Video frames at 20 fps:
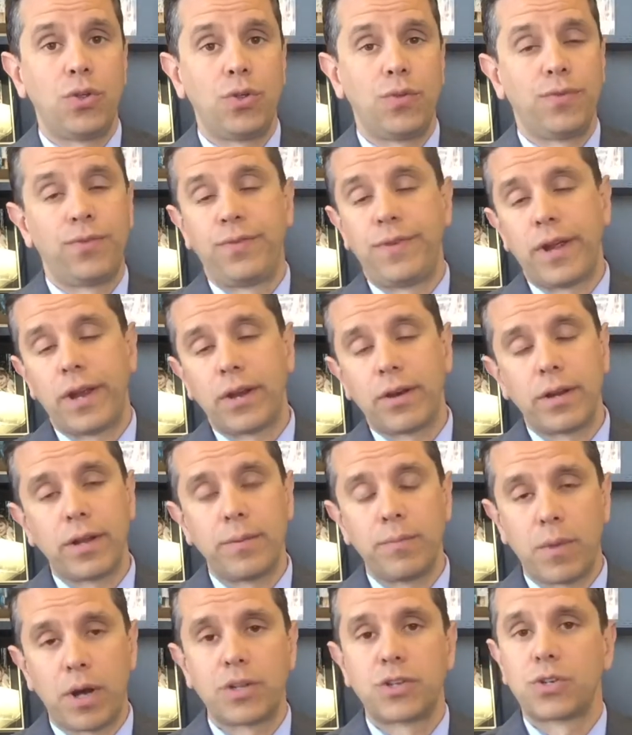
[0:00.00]

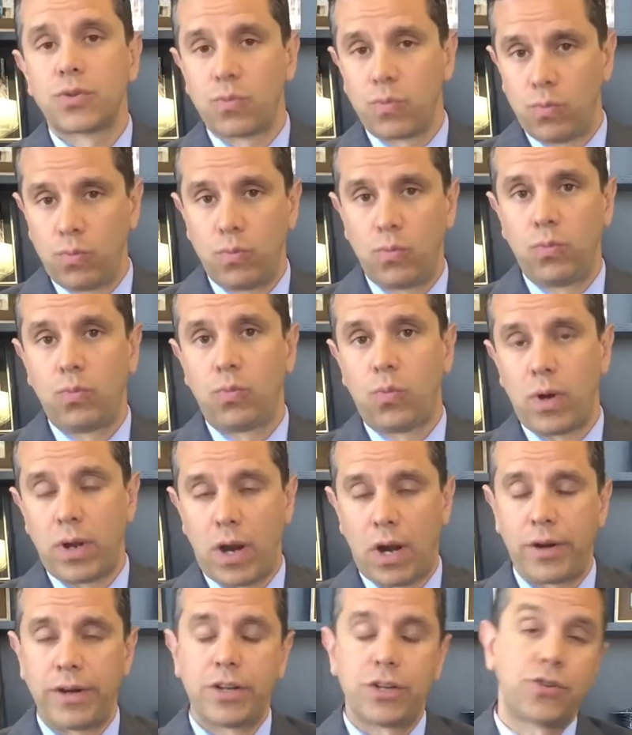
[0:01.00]
Very much what
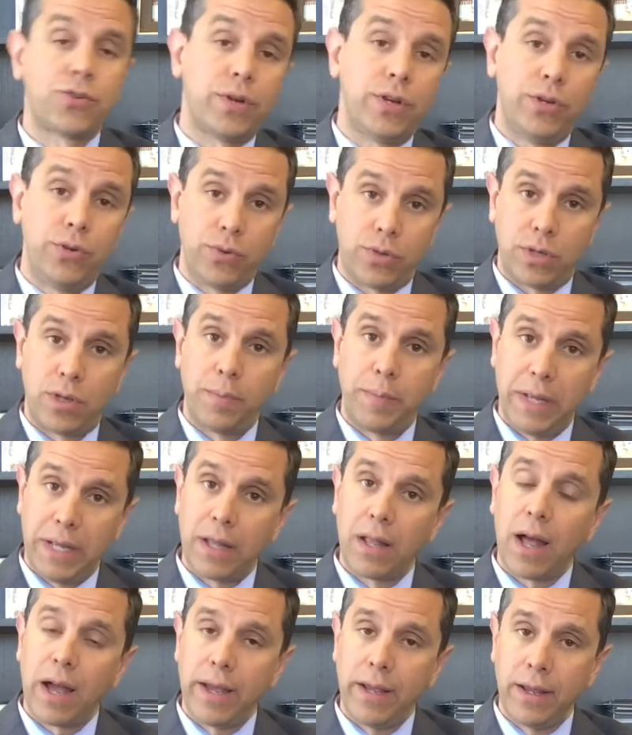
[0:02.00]
our industry used to be
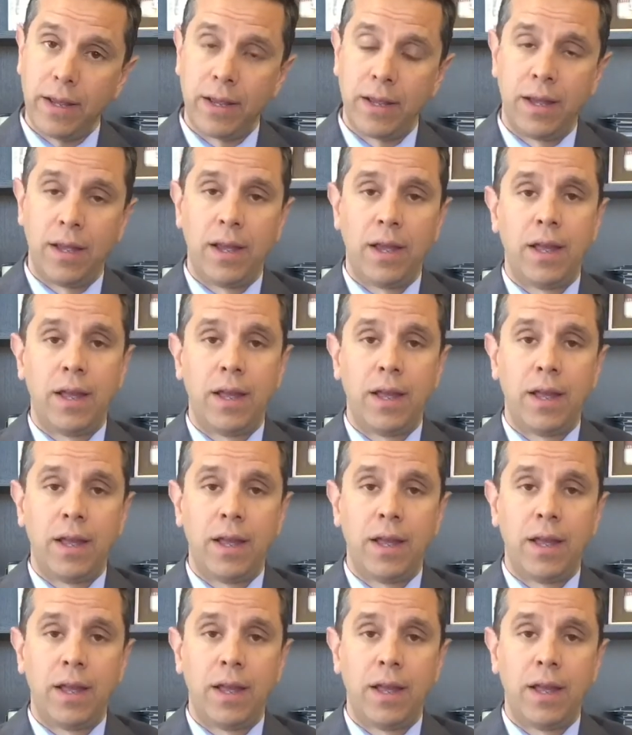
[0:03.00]
like.